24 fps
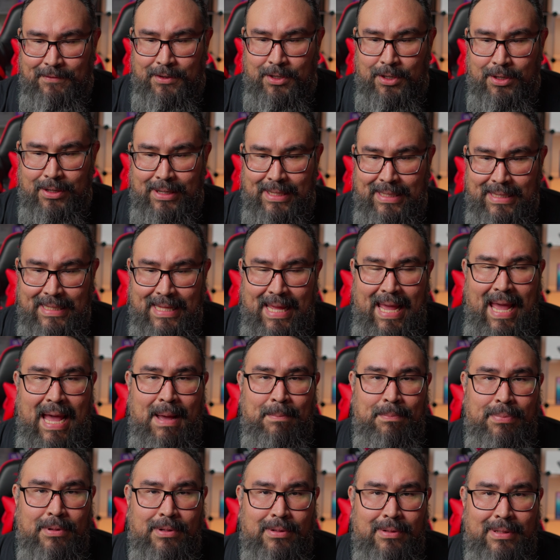you're in the
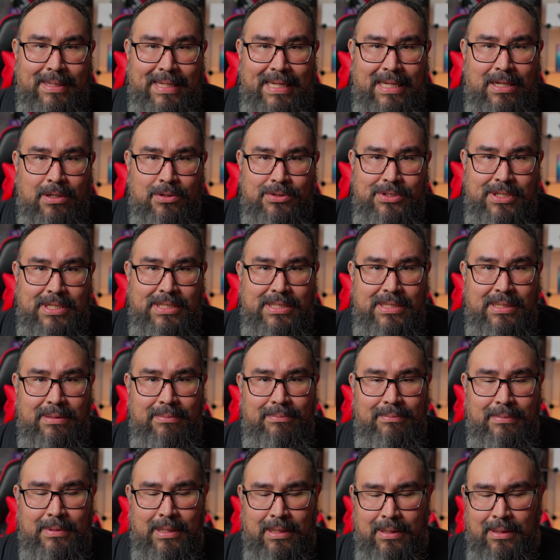Apple ecosystem.